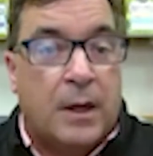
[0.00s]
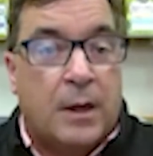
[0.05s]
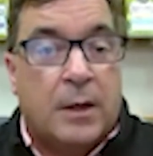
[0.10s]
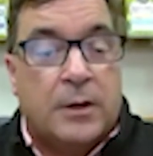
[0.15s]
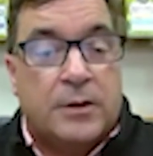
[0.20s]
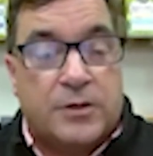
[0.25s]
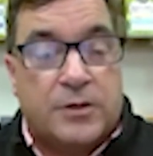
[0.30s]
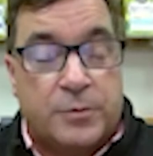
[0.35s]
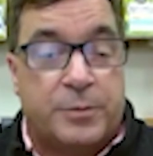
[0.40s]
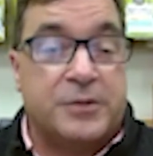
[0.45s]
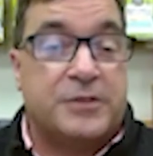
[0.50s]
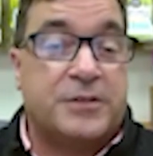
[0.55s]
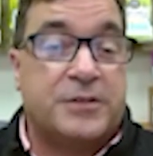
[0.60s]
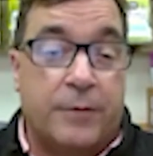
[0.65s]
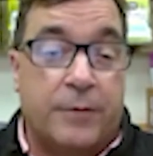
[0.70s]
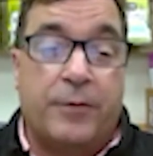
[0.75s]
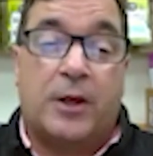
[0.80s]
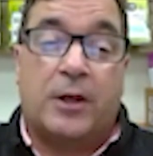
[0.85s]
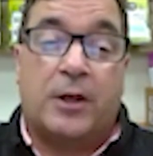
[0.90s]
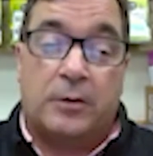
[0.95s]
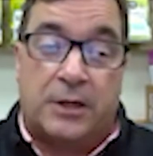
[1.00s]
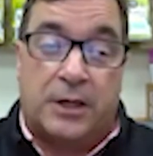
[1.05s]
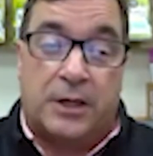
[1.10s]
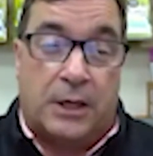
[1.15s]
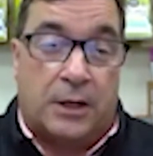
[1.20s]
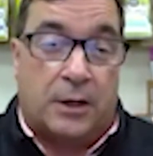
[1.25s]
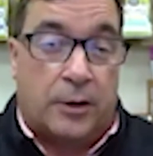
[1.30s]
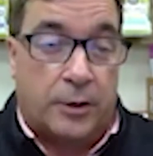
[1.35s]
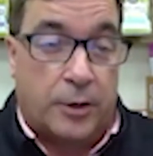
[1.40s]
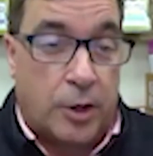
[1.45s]

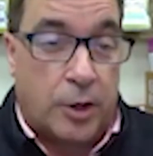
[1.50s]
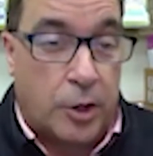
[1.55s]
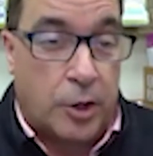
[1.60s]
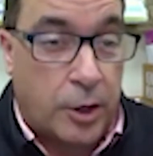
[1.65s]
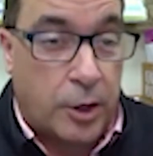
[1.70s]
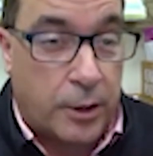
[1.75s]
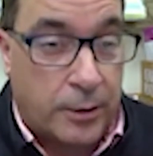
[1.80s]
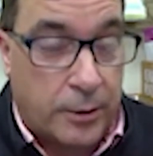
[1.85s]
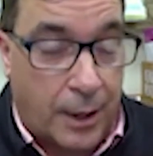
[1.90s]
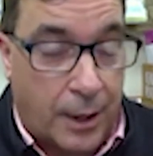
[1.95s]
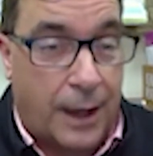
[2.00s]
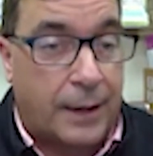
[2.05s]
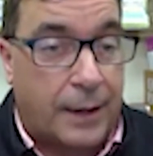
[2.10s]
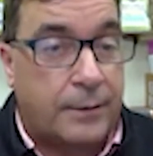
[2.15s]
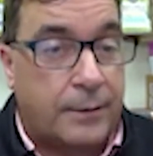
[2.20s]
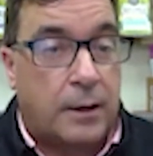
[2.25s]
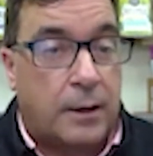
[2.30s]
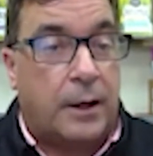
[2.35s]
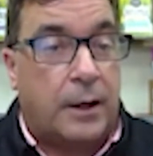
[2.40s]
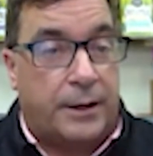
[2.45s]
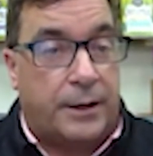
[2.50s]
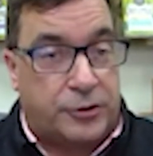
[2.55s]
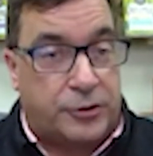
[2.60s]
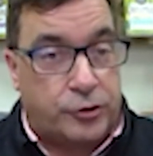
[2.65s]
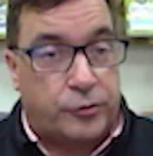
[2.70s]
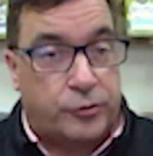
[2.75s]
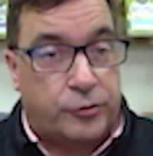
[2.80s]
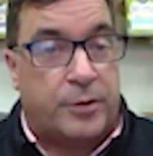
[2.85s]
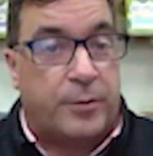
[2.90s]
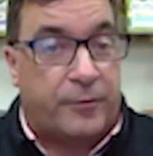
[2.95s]
Specifically, not a
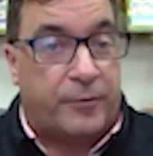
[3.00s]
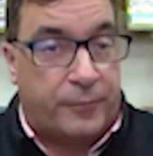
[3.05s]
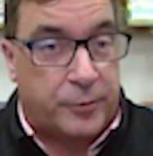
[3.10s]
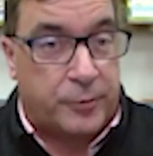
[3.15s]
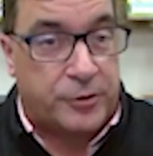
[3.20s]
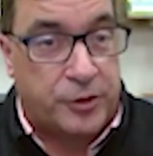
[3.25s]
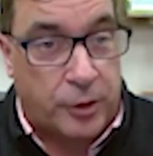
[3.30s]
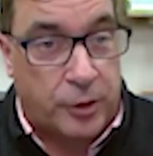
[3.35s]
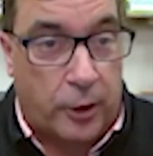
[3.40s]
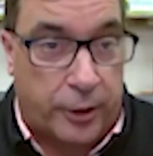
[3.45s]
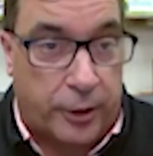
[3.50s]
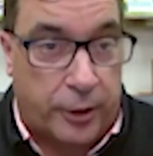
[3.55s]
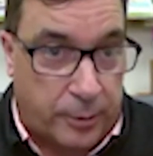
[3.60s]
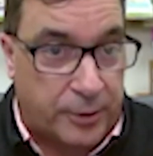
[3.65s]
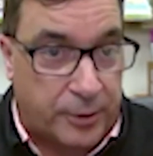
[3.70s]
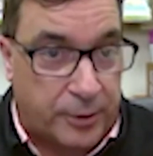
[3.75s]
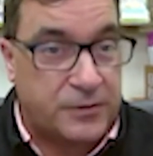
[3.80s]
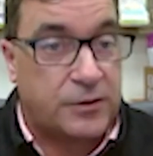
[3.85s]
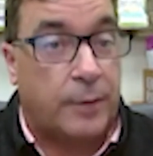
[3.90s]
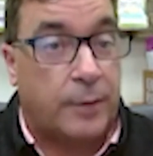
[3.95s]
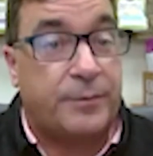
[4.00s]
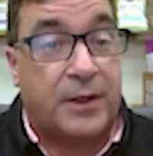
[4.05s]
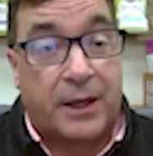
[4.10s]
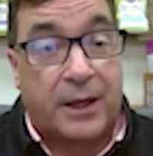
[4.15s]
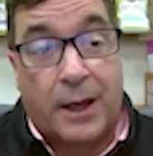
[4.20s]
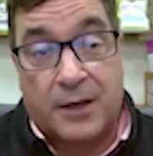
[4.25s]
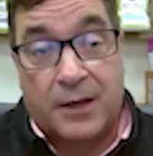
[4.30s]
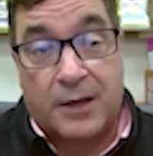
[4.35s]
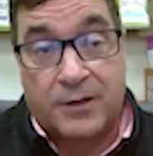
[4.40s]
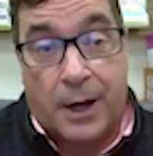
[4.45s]
treatment for Giardia, but
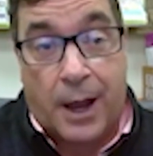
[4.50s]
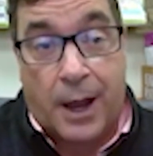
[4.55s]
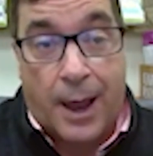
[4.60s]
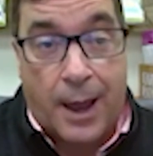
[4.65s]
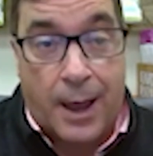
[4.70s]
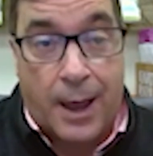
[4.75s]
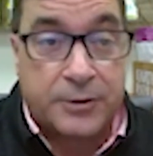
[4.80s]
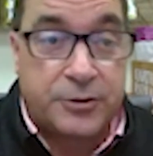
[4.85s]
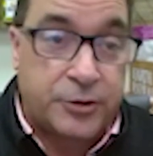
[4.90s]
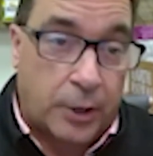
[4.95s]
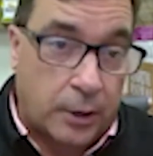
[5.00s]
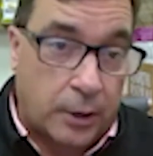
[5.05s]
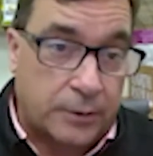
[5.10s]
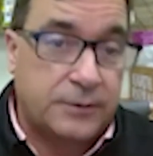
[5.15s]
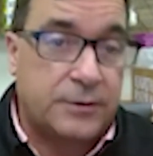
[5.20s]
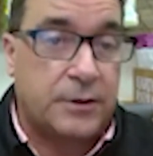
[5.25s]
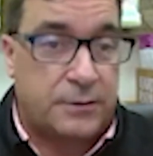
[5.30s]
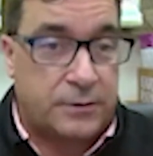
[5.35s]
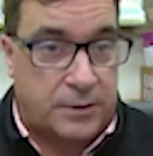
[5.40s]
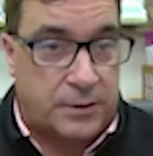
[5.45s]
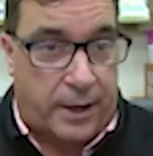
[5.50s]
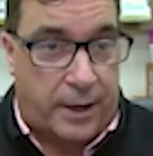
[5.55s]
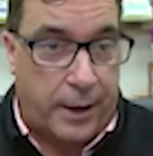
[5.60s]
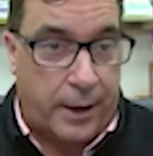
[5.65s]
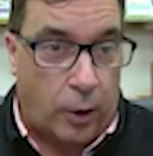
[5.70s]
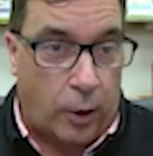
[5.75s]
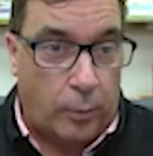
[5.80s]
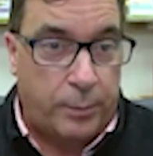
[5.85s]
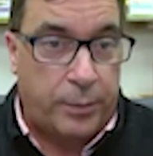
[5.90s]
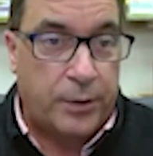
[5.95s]
something as an adjunct to
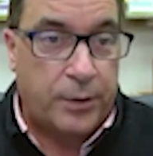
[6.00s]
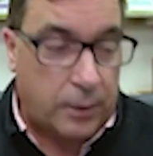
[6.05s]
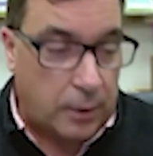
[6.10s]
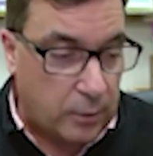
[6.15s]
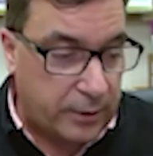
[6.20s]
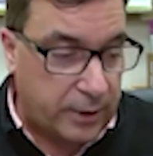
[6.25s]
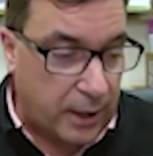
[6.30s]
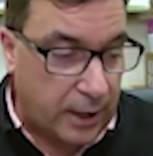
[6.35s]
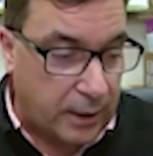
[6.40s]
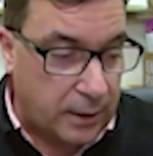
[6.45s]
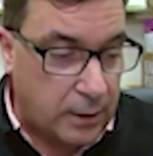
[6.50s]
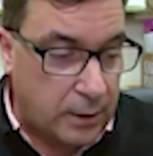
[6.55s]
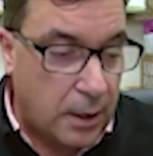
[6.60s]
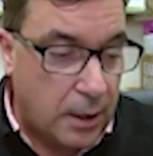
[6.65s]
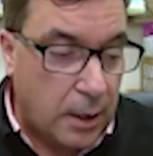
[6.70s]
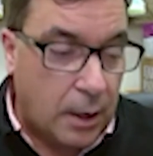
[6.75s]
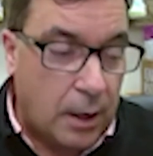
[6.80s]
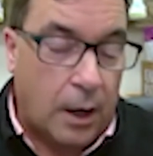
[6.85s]
help, okay?